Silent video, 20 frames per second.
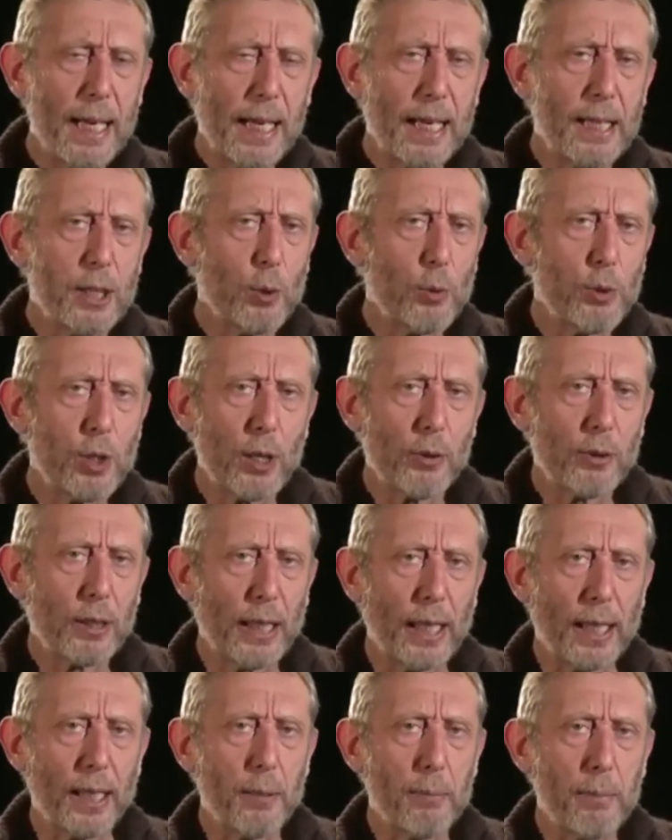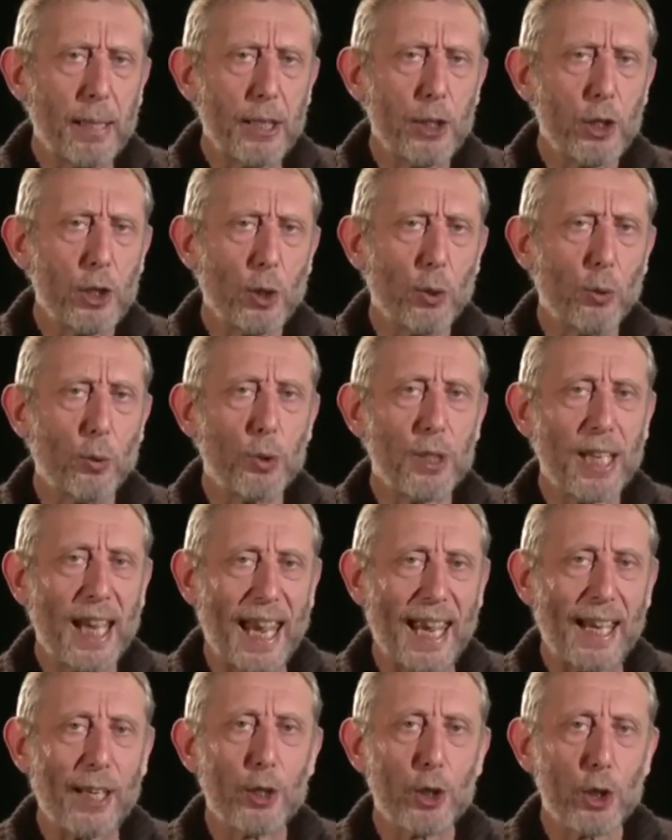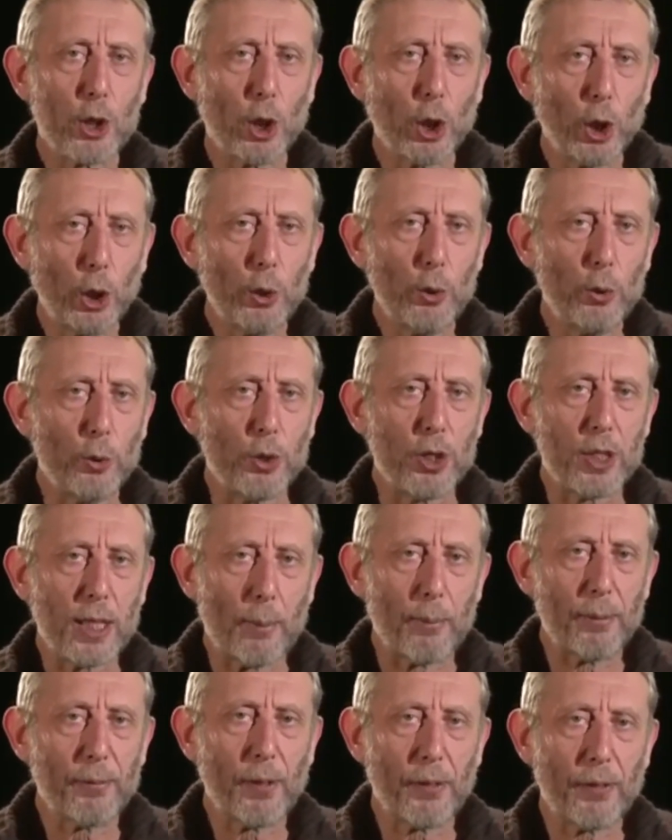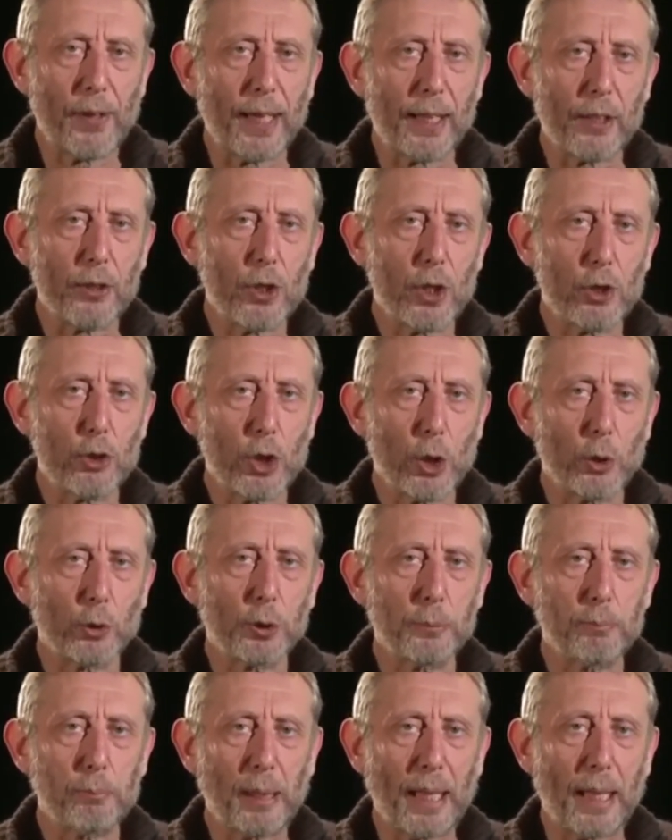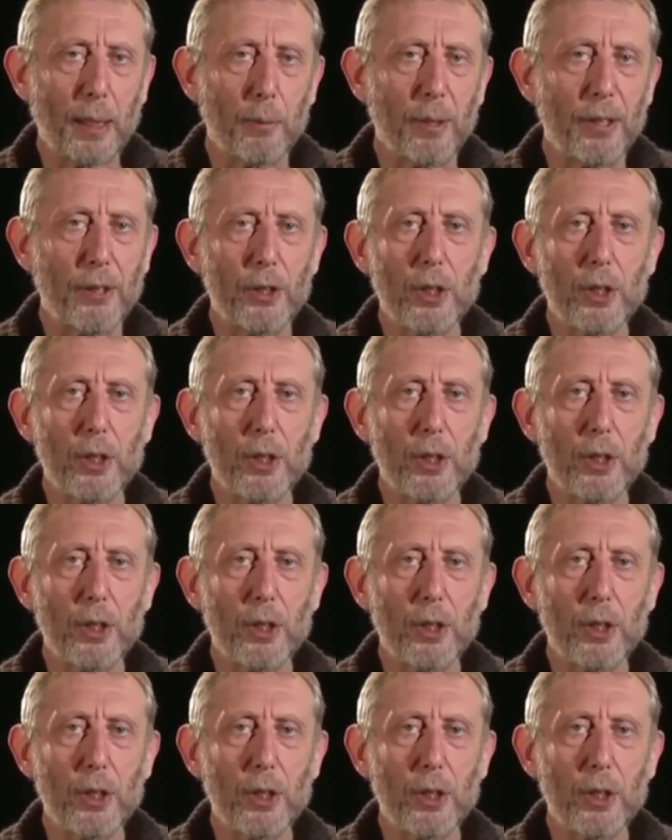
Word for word: it's also clear that many schools exclude some of the things that children play with